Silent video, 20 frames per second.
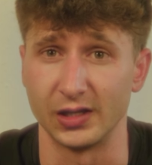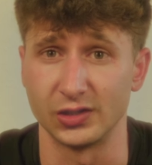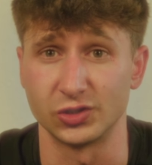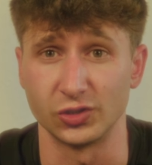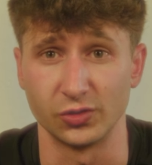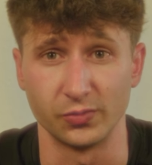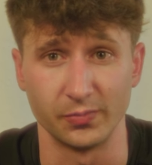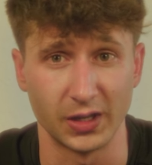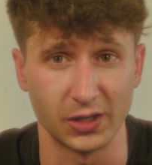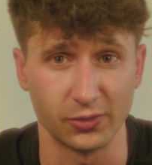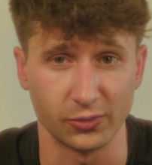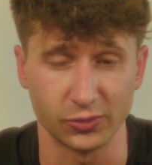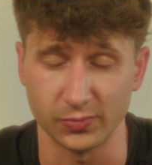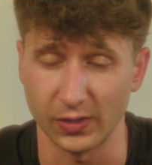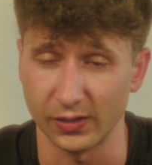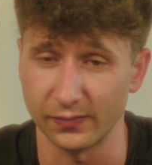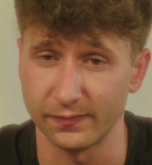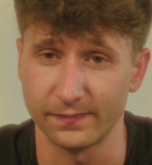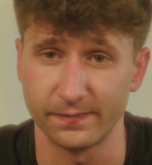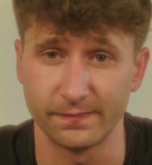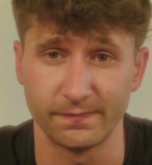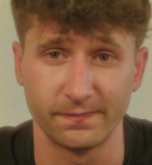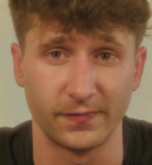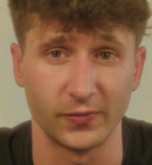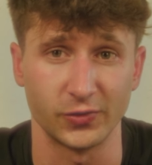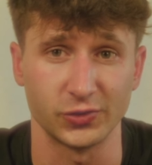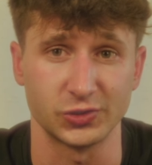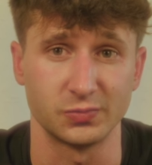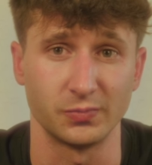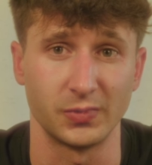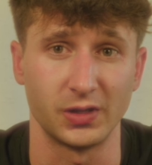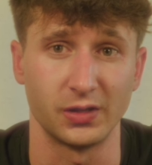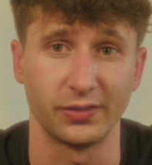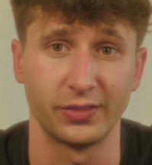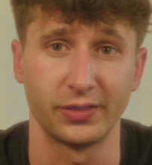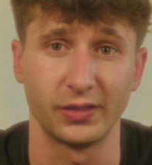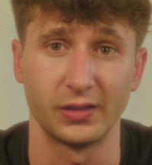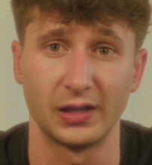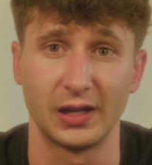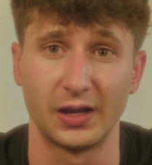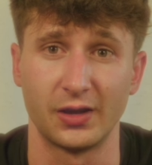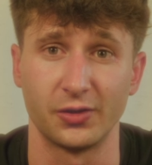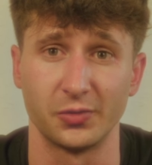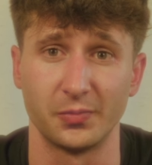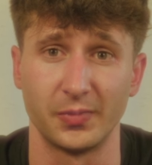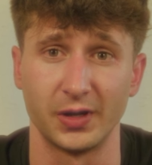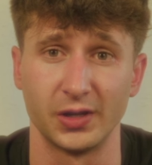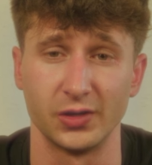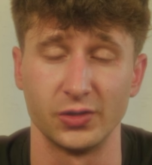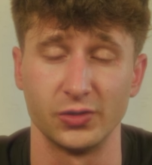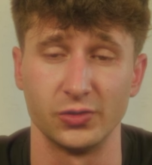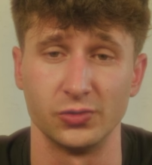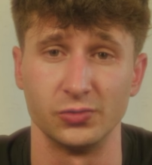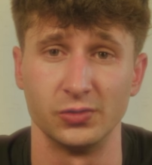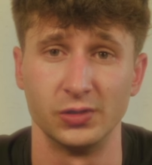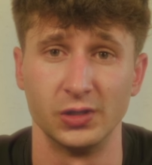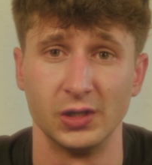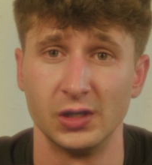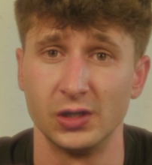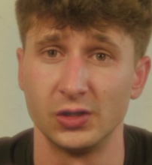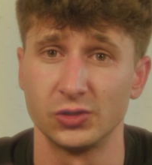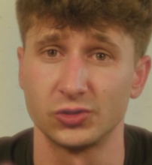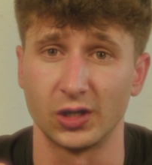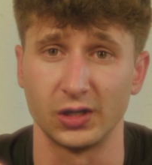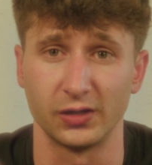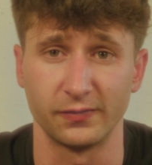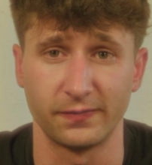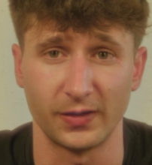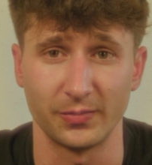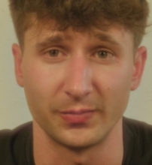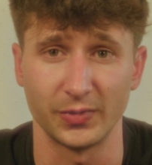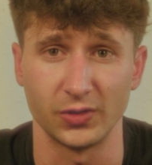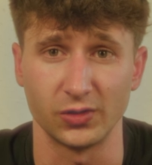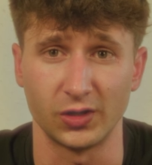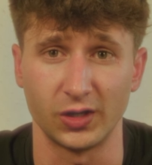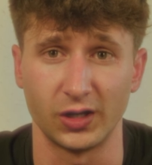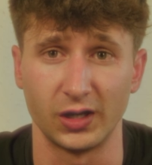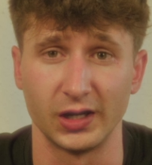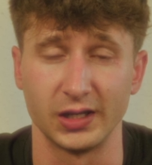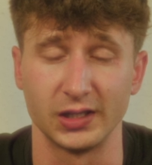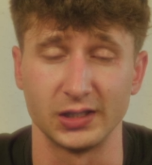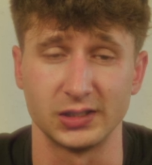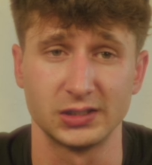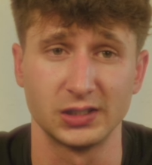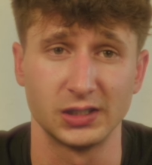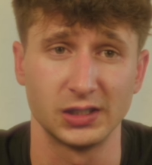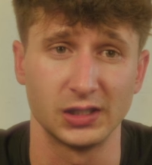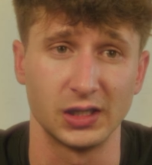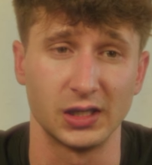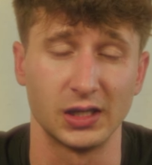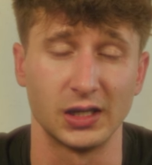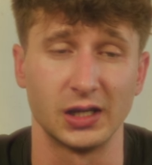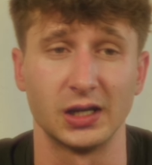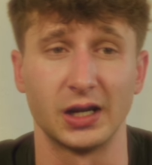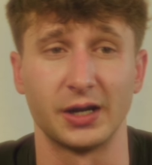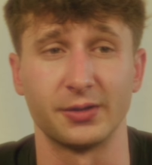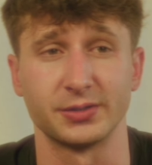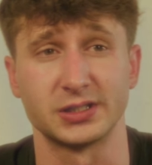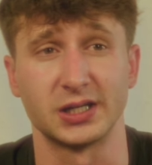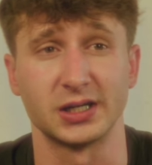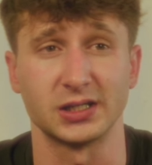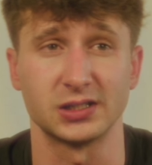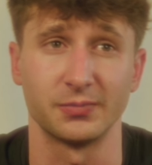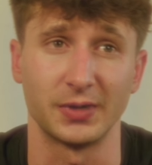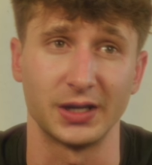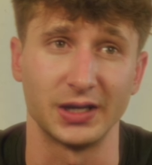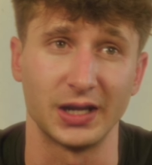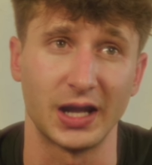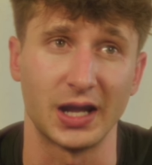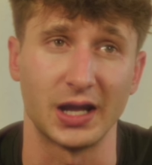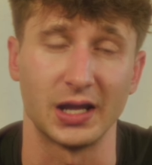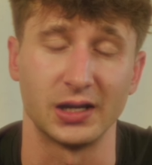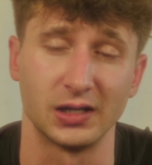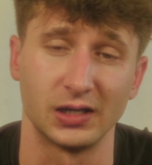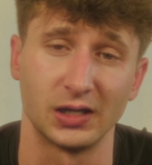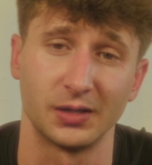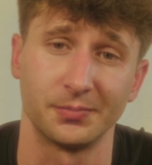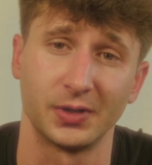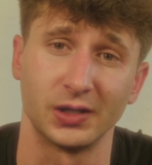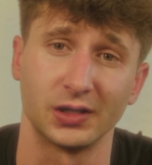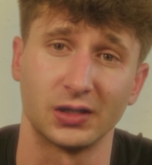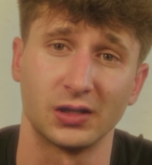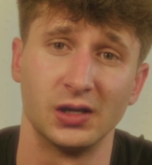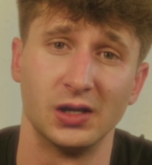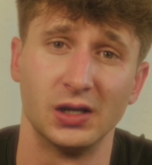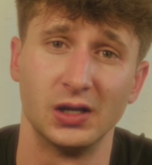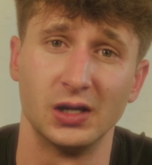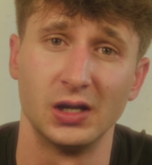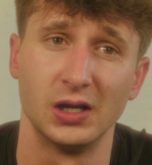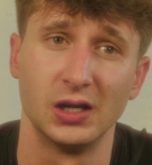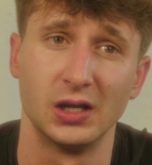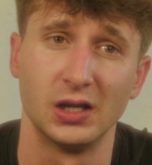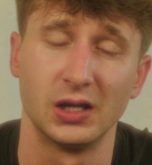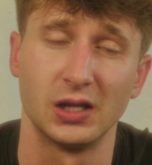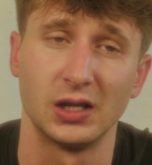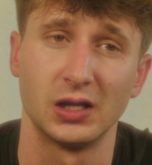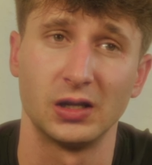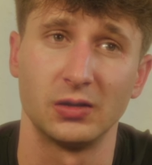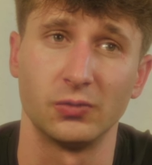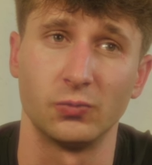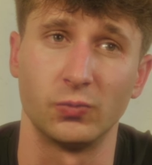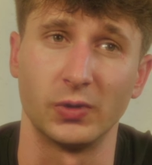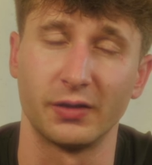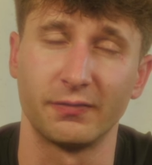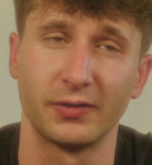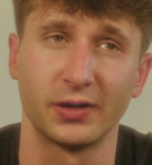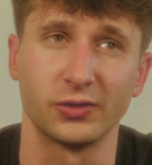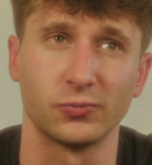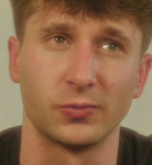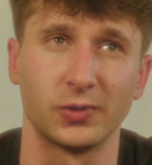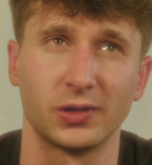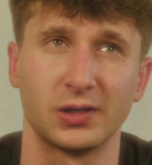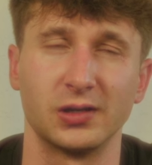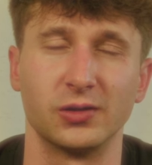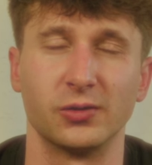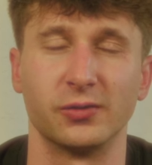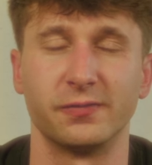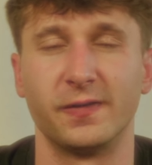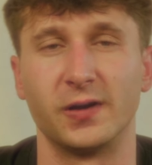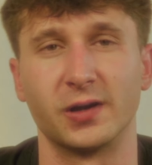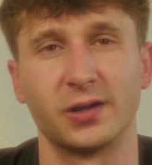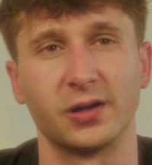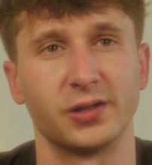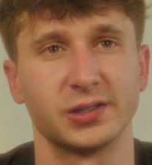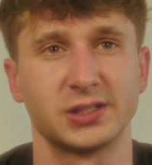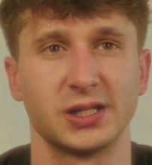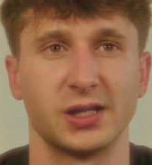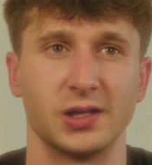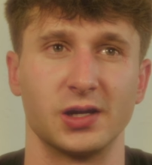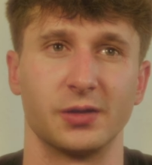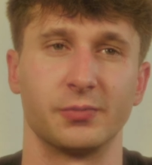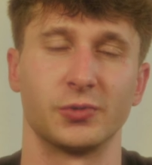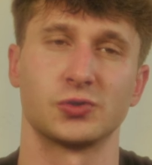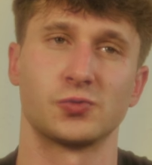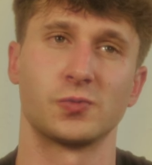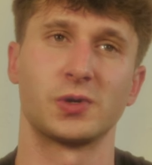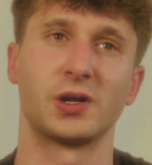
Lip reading: So May was my first month out on my own, trying to find my own clients. And I was texting my dad and I'm like, whenever I was working, fuck it, I'll say the numbers.